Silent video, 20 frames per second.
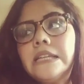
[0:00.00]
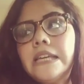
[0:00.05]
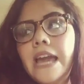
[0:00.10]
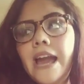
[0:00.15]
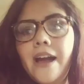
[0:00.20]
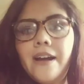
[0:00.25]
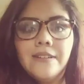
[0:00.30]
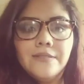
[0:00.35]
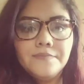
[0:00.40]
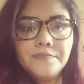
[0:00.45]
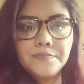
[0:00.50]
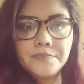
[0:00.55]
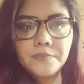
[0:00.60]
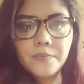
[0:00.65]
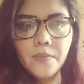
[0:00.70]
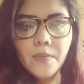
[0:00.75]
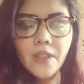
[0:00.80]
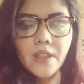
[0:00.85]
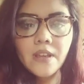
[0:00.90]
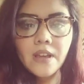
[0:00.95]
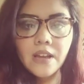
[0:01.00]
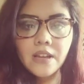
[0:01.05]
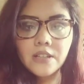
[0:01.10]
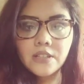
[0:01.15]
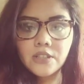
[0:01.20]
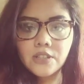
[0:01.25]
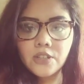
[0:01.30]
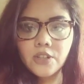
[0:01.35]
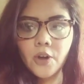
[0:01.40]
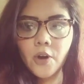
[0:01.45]
Yeah.
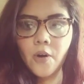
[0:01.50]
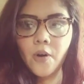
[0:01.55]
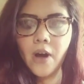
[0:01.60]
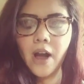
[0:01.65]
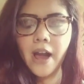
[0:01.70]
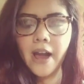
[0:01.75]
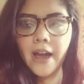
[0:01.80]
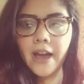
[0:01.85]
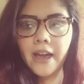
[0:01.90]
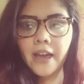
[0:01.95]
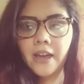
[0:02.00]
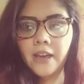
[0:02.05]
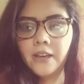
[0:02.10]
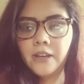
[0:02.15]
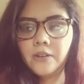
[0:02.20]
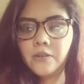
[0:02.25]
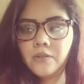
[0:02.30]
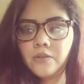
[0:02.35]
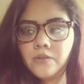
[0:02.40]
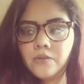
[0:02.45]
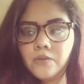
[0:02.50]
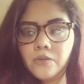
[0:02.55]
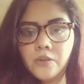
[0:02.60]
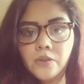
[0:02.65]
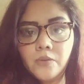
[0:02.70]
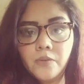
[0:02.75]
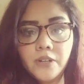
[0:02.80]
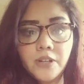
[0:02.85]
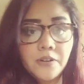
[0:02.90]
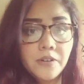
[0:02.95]
So I
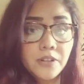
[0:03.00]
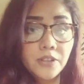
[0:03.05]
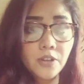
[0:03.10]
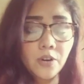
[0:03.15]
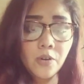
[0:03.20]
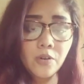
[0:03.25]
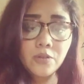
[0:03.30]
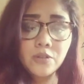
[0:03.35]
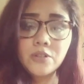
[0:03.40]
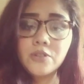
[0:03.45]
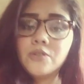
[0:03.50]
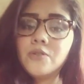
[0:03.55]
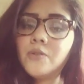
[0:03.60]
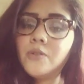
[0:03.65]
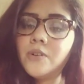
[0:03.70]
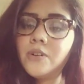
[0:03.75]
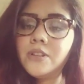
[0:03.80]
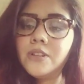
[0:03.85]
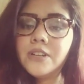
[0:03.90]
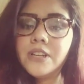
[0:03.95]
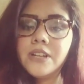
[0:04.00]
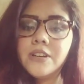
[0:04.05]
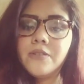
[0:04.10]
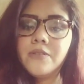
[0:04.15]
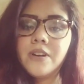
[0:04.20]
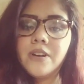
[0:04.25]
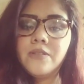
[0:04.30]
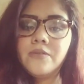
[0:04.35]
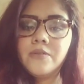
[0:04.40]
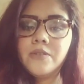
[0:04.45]
went around the whole store looking
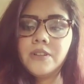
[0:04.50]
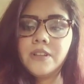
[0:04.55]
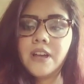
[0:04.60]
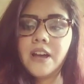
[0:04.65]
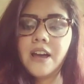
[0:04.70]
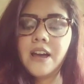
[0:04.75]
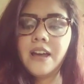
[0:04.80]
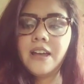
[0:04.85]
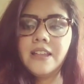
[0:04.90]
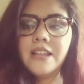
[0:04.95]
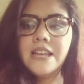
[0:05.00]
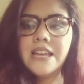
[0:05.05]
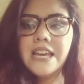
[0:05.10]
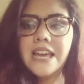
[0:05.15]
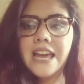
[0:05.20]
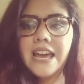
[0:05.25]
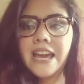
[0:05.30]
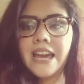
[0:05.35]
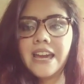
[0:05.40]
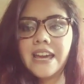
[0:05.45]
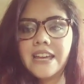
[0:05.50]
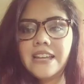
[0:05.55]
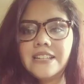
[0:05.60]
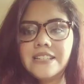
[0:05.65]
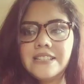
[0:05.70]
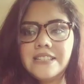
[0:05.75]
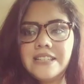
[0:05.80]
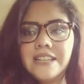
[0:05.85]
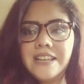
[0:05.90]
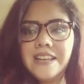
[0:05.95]
around for that and